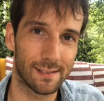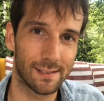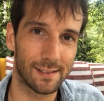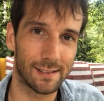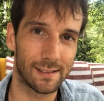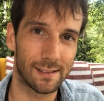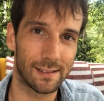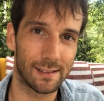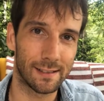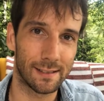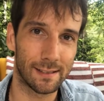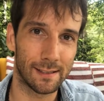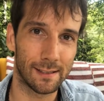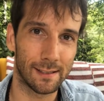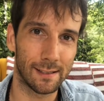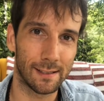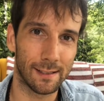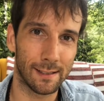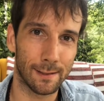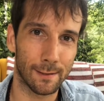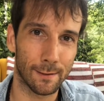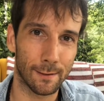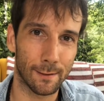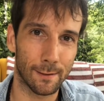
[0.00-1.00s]

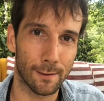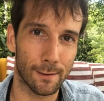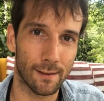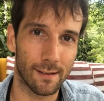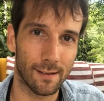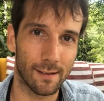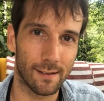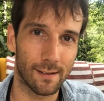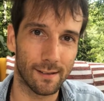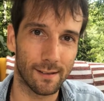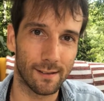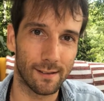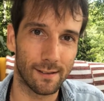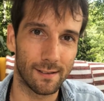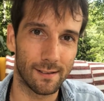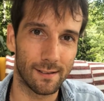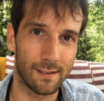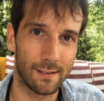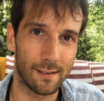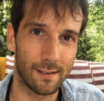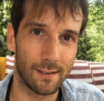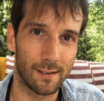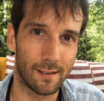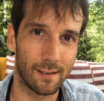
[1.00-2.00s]

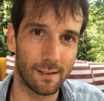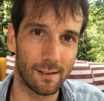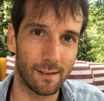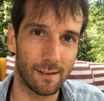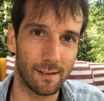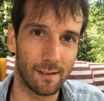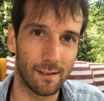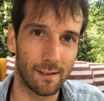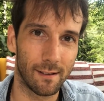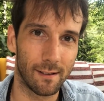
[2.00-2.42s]
(no one is talking)